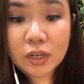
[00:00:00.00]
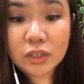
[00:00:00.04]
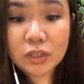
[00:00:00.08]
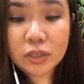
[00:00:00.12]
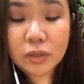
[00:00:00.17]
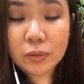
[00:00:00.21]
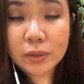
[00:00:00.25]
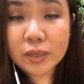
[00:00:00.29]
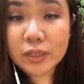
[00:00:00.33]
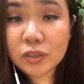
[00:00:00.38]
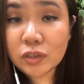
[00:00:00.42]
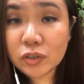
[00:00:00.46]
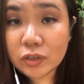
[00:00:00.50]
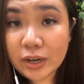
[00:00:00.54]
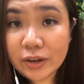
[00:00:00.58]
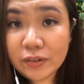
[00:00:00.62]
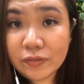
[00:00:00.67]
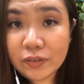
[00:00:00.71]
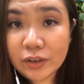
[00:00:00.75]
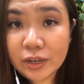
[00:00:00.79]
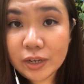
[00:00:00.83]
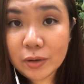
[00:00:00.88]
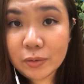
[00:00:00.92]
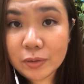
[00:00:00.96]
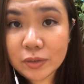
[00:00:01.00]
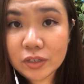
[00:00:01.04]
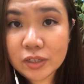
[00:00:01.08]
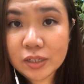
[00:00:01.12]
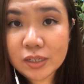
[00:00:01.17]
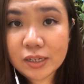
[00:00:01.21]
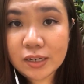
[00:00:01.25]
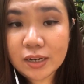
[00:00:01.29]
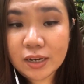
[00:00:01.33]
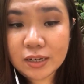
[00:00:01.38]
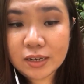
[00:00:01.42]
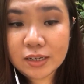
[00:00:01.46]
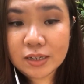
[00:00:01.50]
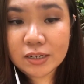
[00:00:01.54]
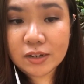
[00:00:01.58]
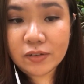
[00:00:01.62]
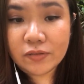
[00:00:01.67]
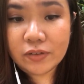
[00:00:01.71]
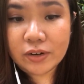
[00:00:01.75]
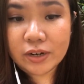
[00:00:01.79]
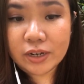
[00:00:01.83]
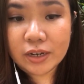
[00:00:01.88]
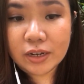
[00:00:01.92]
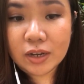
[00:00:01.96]
you hit traffic, which is the
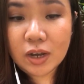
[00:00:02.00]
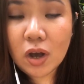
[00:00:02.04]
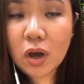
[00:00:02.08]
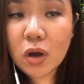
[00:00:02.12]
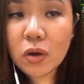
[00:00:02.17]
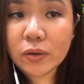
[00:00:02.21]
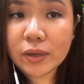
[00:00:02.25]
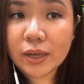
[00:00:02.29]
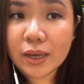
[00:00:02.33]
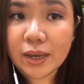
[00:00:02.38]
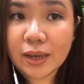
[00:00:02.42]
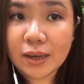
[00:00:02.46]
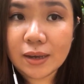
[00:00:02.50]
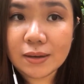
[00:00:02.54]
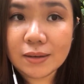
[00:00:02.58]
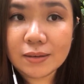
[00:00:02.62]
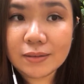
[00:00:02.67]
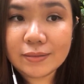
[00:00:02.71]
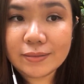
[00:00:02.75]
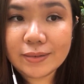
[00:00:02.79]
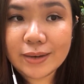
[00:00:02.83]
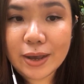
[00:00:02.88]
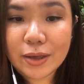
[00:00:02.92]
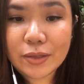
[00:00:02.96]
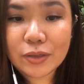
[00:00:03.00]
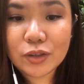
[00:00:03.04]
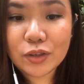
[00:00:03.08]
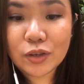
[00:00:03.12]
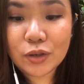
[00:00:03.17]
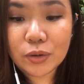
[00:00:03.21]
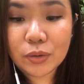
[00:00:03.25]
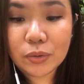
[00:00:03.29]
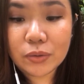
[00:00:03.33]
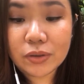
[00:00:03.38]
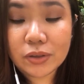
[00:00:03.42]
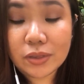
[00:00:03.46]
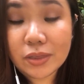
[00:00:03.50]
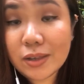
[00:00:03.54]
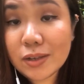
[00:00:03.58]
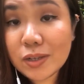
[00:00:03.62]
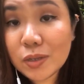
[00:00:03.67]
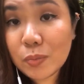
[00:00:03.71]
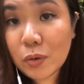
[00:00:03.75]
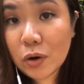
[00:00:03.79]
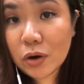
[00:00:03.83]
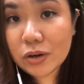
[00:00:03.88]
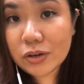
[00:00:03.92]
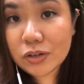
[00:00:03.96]
negativity. Okay, now that you know that
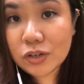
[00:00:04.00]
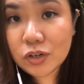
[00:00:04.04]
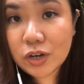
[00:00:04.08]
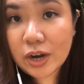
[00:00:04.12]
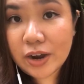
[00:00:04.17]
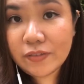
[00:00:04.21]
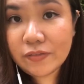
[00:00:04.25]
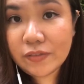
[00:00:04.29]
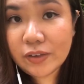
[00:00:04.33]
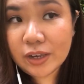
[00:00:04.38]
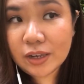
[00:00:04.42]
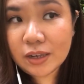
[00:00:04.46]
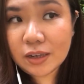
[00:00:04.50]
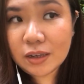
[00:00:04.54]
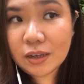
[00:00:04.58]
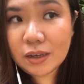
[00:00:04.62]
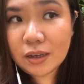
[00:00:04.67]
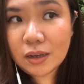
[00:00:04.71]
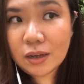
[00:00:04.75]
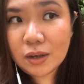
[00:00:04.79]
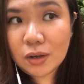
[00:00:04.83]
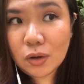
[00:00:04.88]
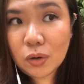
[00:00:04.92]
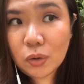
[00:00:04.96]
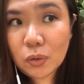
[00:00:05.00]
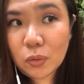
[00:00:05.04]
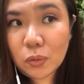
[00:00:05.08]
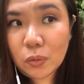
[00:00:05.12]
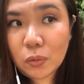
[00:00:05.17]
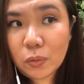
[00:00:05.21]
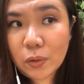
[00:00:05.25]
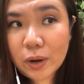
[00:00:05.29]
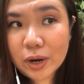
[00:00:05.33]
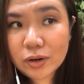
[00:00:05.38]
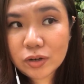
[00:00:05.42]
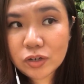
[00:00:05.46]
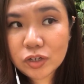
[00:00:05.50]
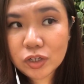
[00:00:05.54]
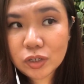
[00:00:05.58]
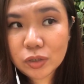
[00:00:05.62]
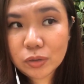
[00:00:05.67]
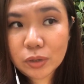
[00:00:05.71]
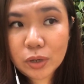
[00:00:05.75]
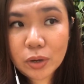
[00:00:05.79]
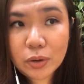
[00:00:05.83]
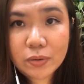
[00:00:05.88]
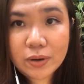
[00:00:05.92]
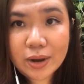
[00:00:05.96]
this part is traffic, where do
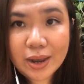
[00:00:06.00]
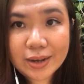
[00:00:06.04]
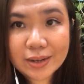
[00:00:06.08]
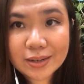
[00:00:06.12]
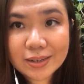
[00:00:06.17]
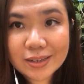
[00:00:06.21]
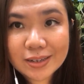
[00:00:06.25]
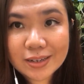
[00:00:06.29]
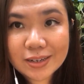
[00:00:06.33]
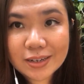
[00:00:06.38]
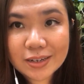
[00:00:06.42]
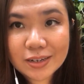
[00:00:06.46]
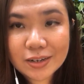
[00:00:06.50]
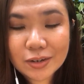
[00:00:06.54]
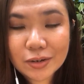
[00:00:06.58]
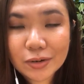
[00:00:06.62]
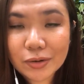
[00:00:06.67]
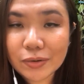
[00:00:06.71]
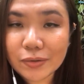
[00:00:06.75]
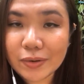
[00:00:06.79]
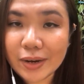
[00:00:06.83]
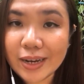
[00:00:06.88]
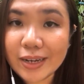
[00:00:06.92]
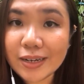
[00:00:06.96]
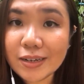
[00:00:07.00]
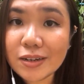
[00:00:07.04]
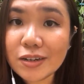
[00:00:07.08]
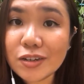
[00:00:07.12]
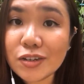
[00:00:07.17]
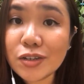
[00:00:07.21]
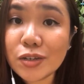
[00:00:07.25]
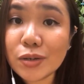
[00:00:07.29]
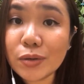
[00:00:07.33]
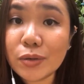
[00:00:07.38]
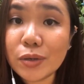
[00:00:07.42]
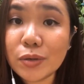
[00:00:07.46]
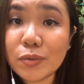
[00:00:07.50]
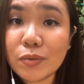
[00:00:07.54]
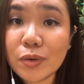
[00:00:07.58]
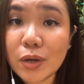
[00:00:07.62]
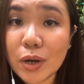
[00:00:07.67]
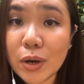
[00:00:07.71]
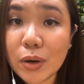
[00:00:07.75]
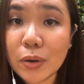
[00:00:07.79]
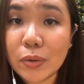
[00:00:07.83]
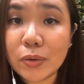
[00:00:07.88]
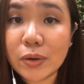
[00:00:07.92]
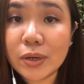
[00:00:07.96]
you go next? Right? So
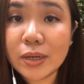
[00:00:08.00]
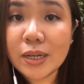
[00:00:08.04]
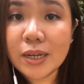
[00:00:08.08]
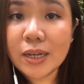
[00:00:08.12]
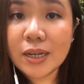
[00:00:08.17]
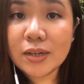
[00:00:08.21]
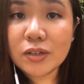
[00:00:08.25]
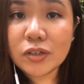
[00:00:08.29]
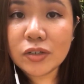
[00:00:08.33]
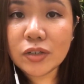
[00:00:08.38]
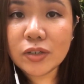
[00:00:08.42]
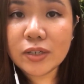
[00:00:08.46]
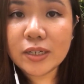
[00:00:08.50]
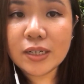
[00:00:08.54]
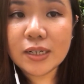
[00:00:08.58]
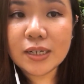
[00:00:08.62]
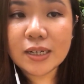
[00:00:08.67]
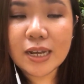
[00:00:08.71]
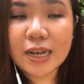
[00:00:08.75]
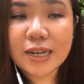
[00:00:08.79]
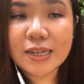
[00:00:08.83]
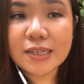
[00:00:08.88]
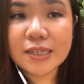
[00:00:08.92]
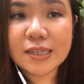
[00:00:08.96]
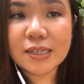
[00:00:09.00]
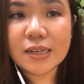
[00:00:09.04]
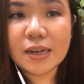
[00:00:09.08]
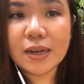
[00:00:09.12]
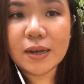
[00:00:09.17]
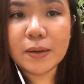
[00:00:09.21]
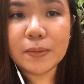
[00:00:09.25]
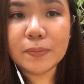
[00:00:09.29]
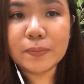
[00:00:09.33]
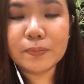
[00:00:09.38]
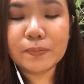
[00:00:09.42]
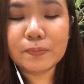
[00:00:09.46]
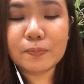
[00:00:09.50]
treat it as you